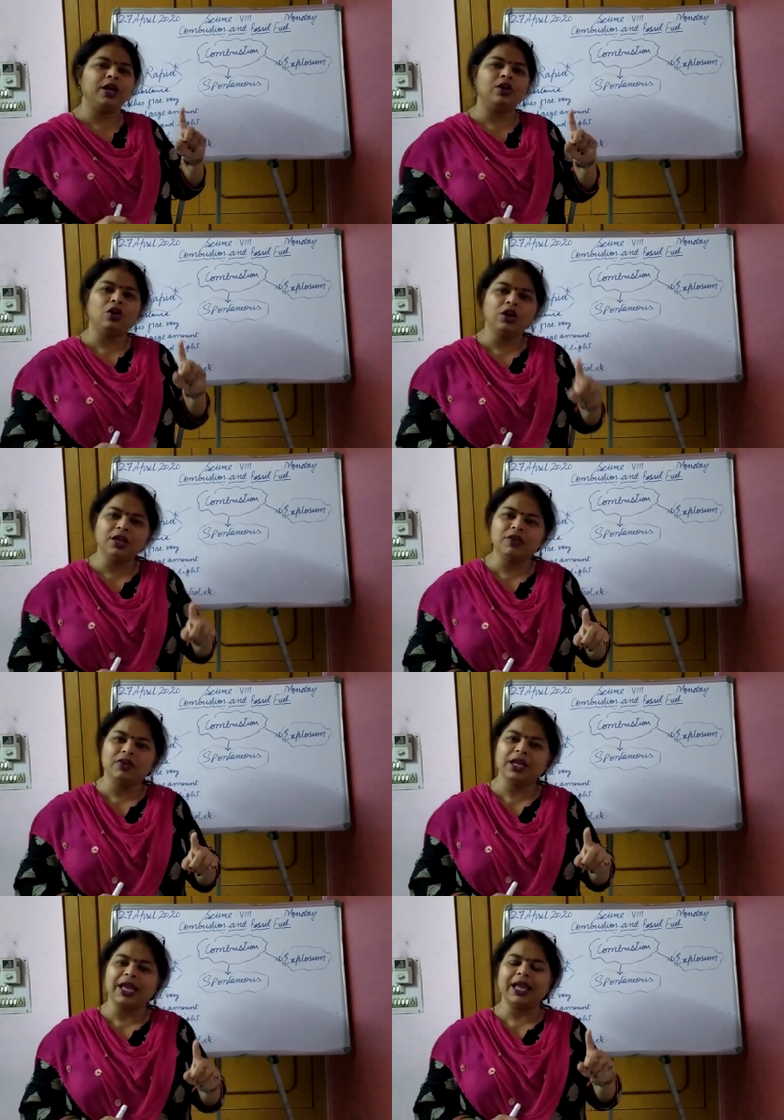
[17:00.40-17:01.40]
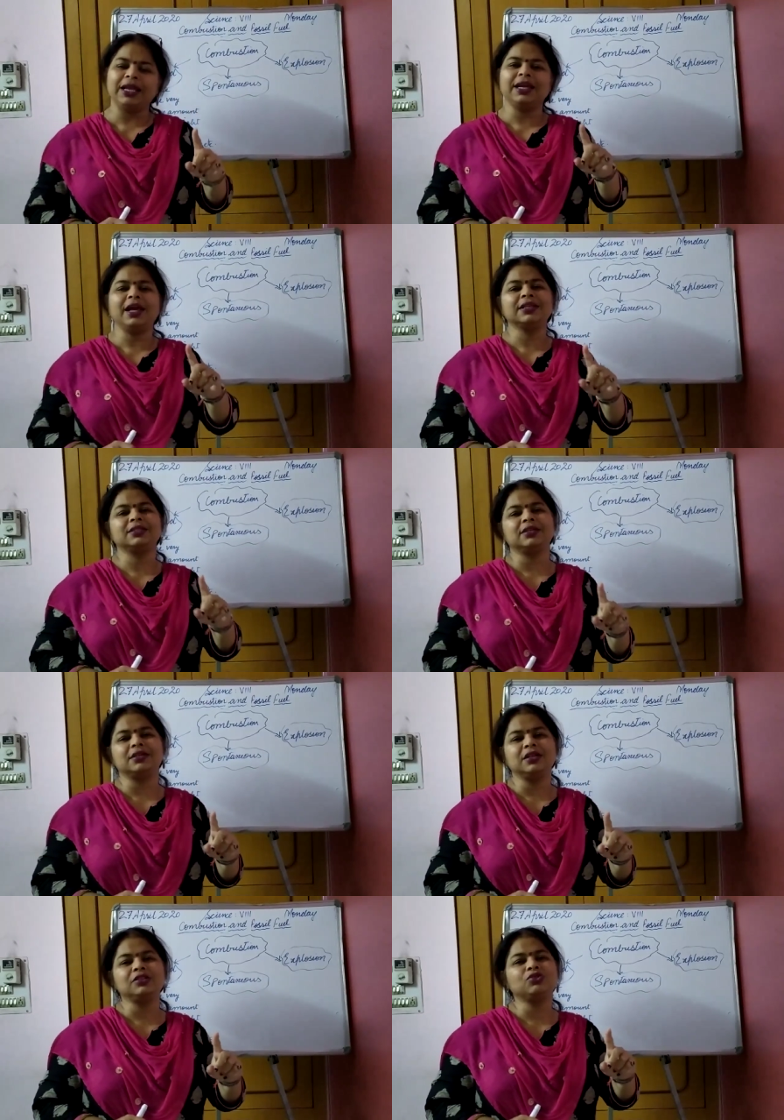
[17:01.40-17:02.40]
are not giving any
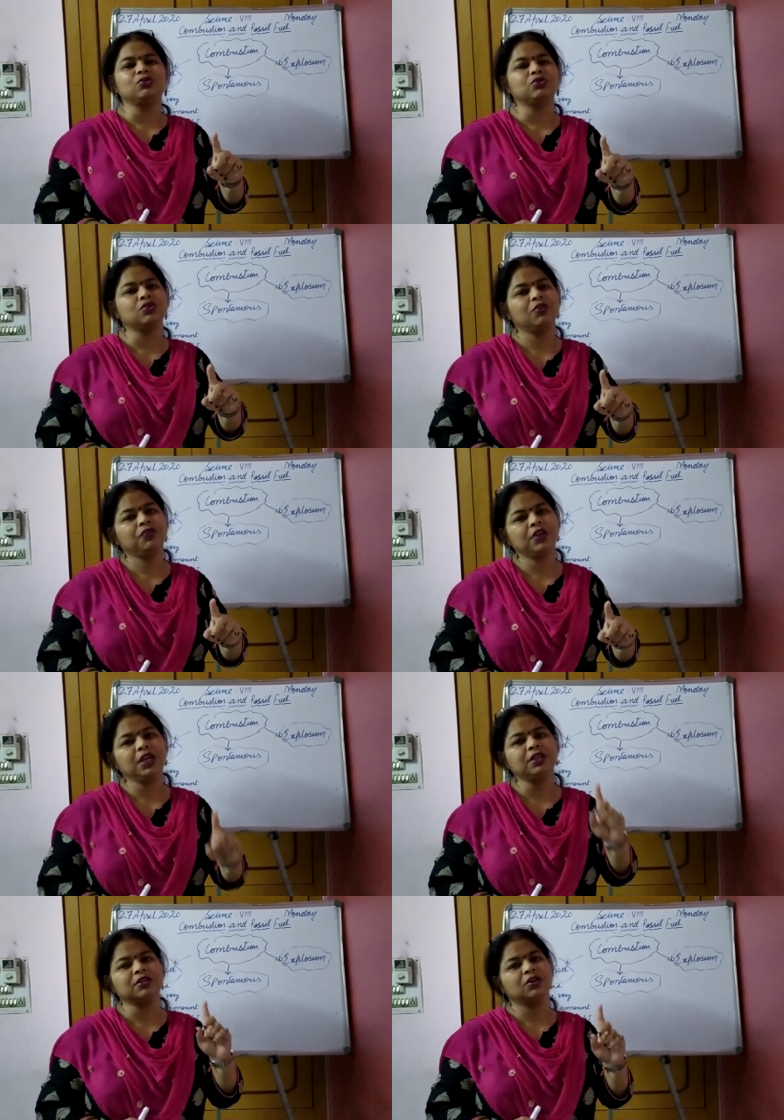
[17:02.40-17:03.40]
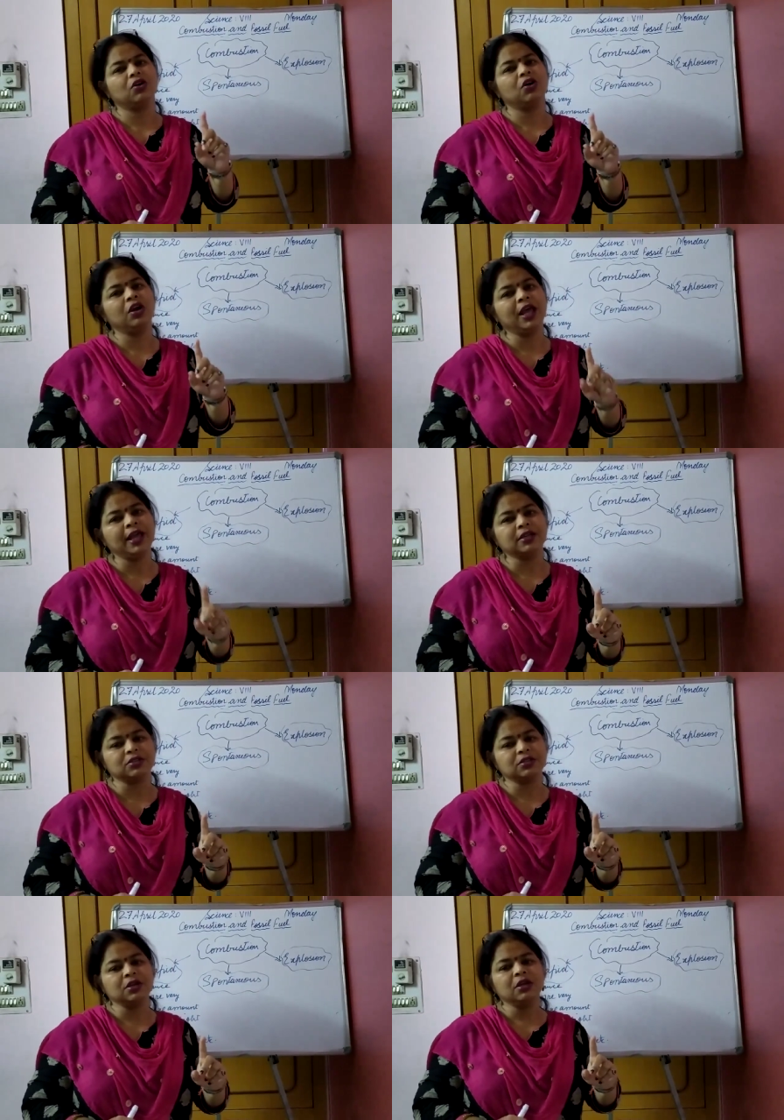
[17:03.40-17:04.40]
external source of heat or light.